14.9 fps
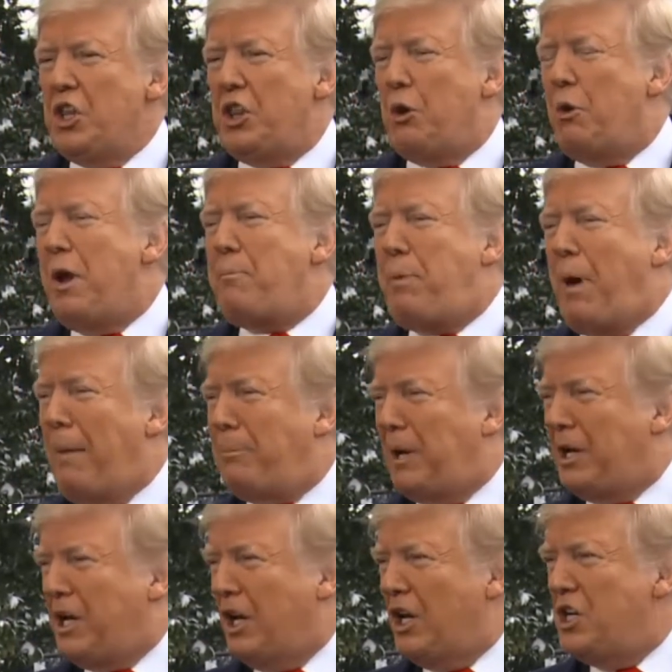the
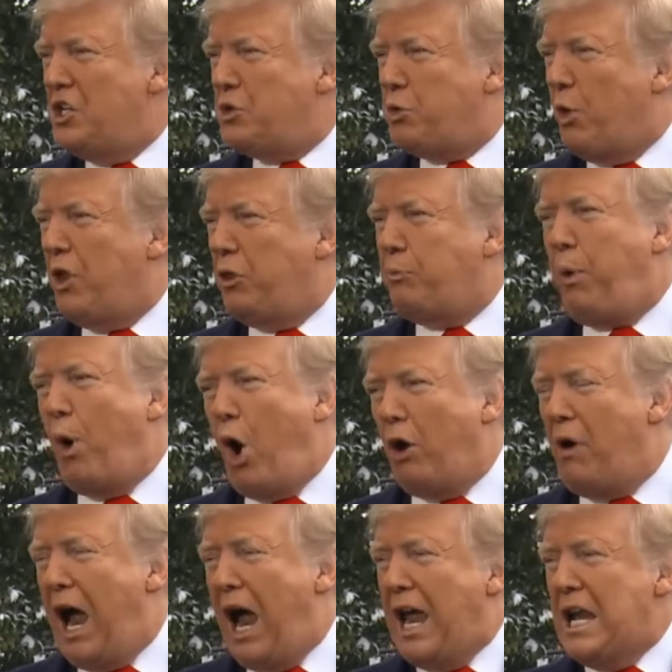Republicans with Paul
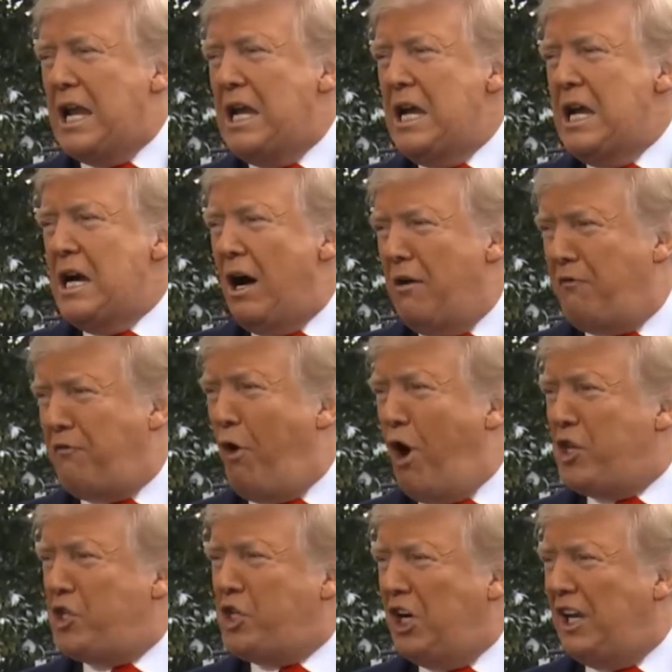Ryan,
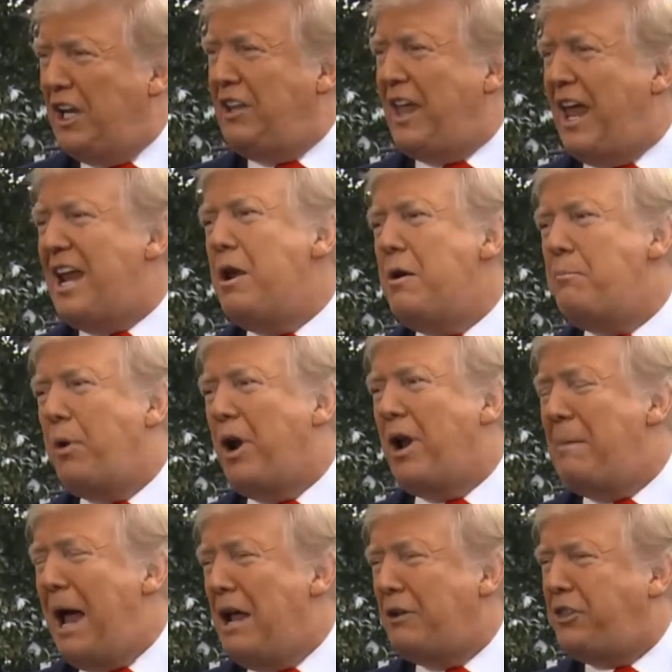unfortunately, they didn't put
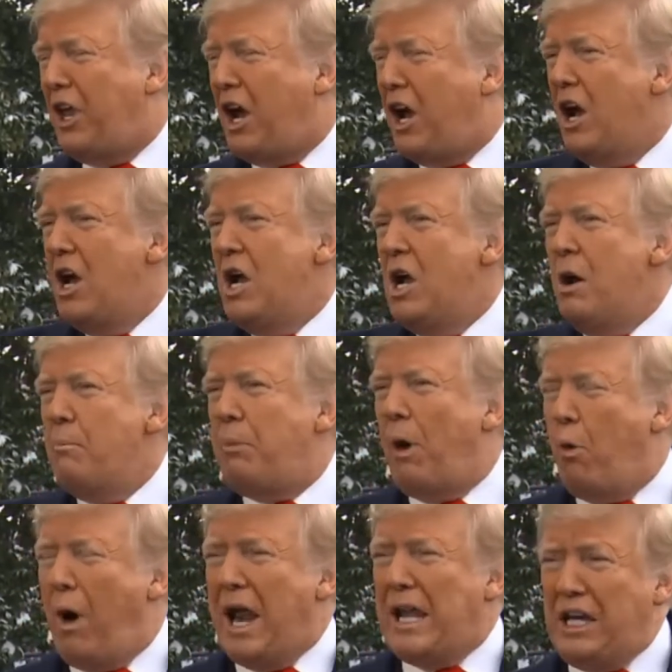him out there.
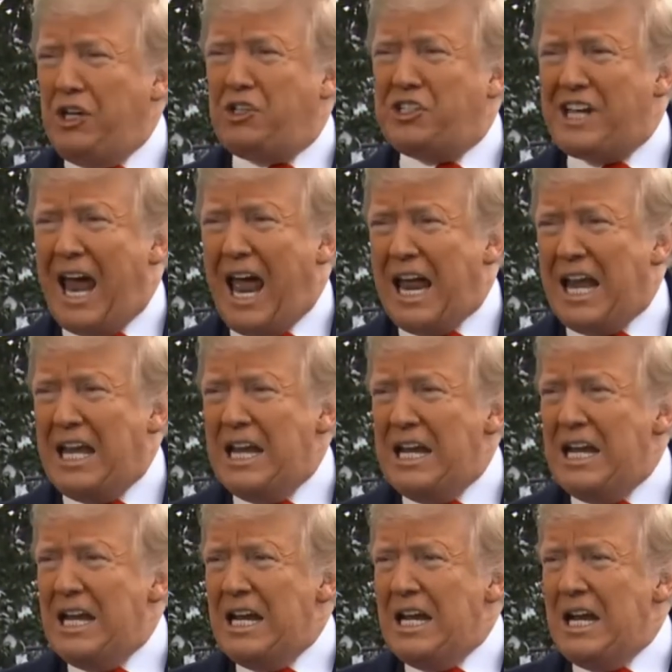But what he said
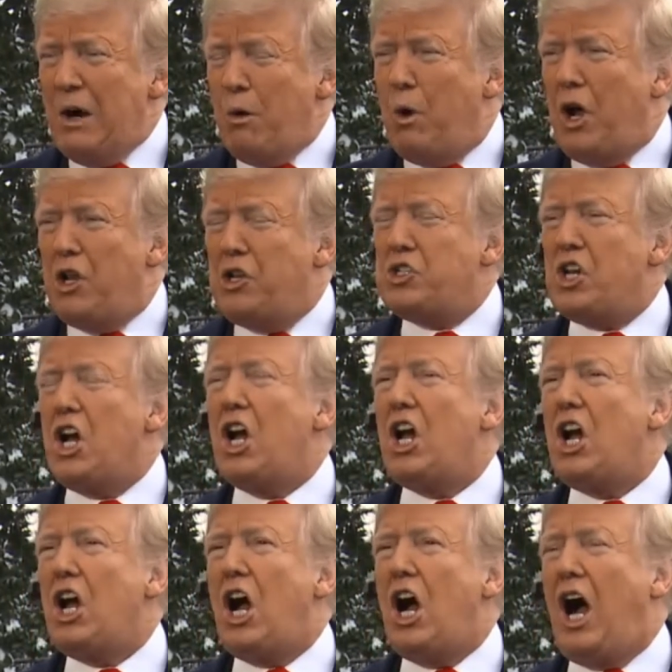was
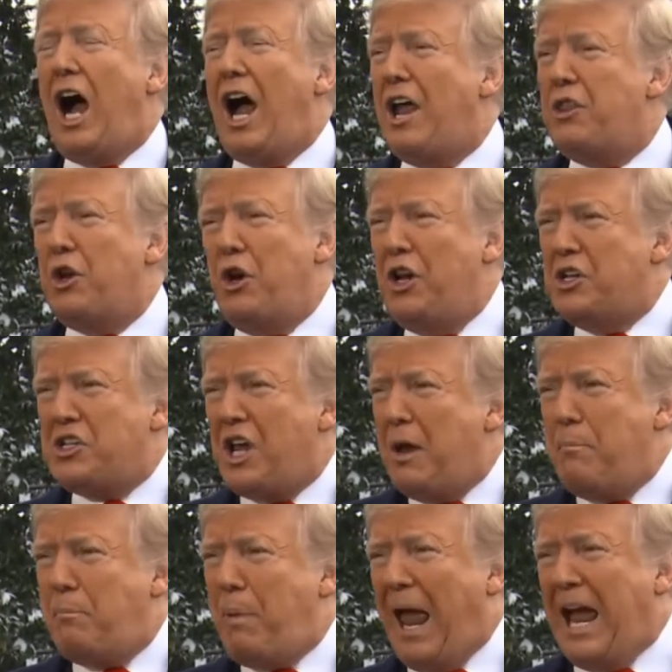either he's a
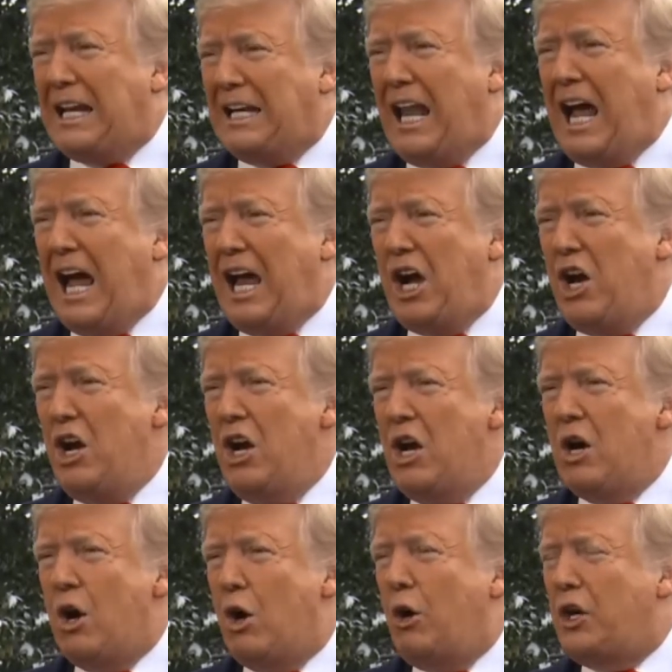bad liar
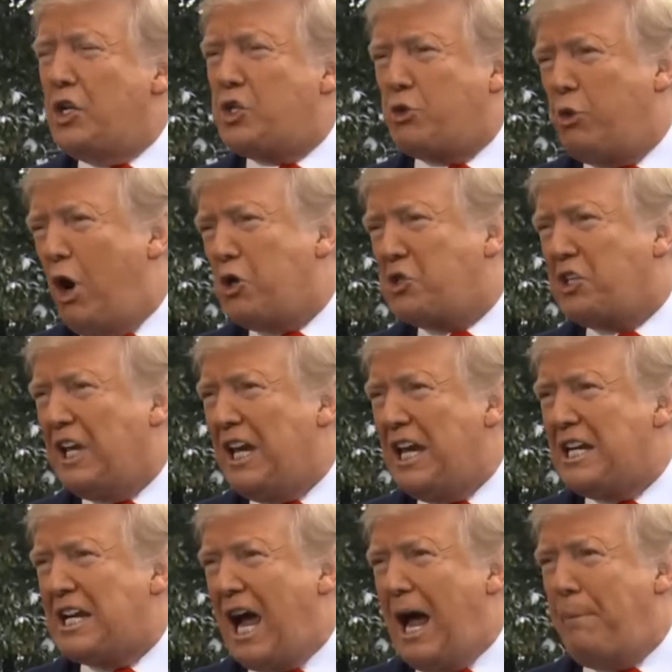or he's grossly
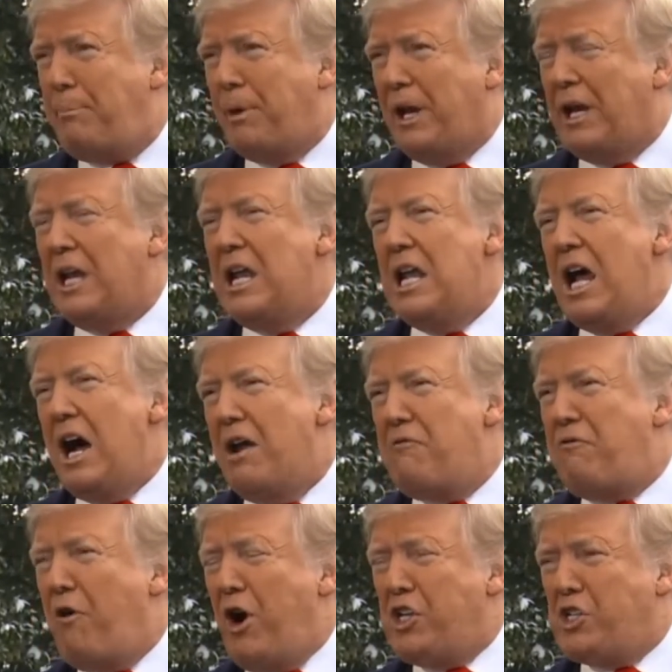incompetent.
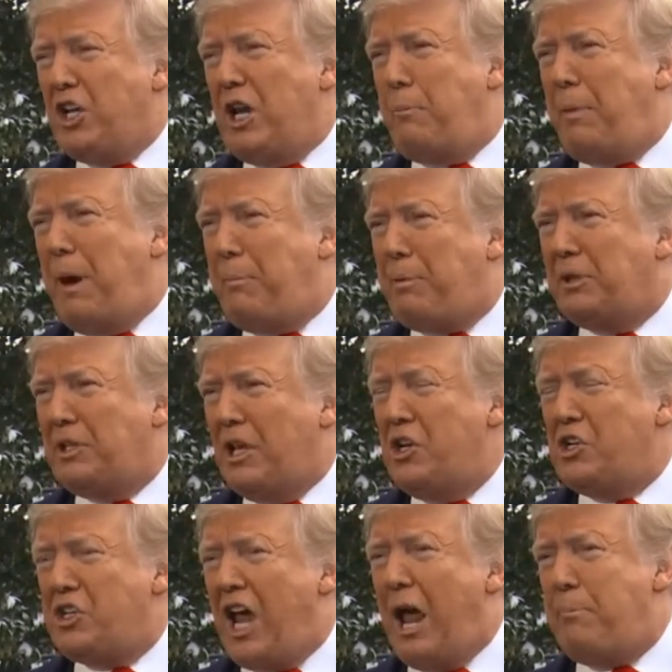Unfortunately, people
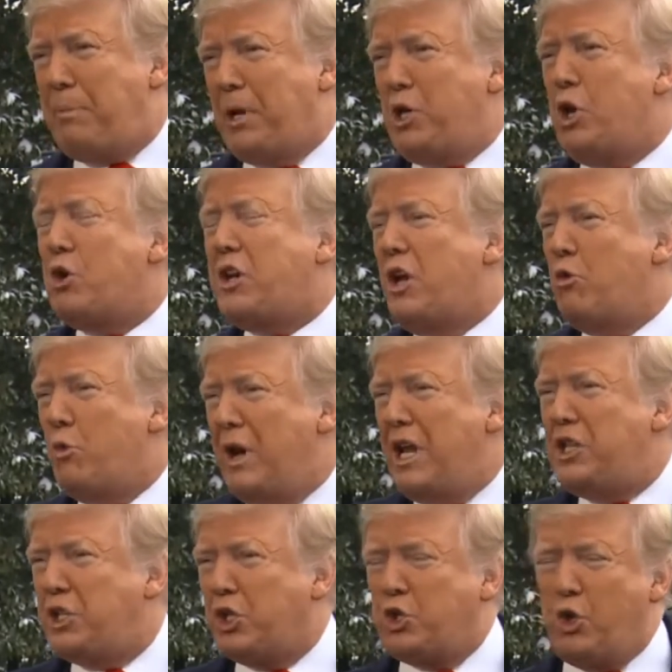didn't say it, but you can
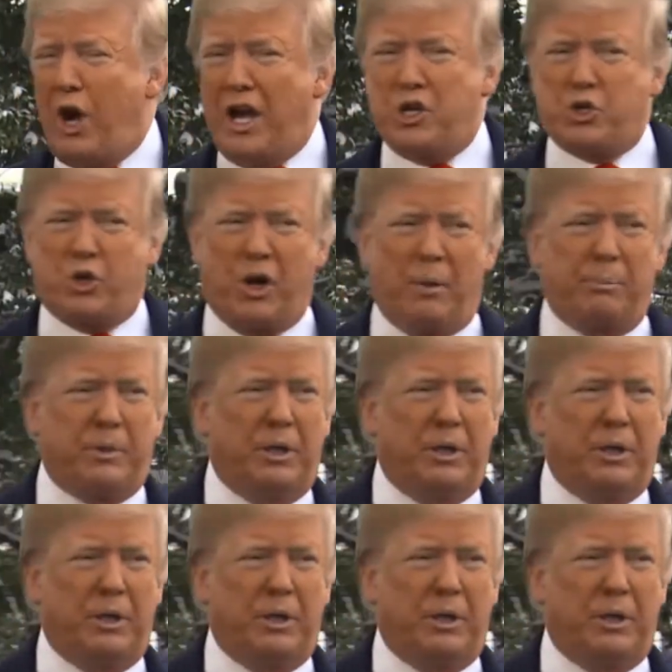read the transcript.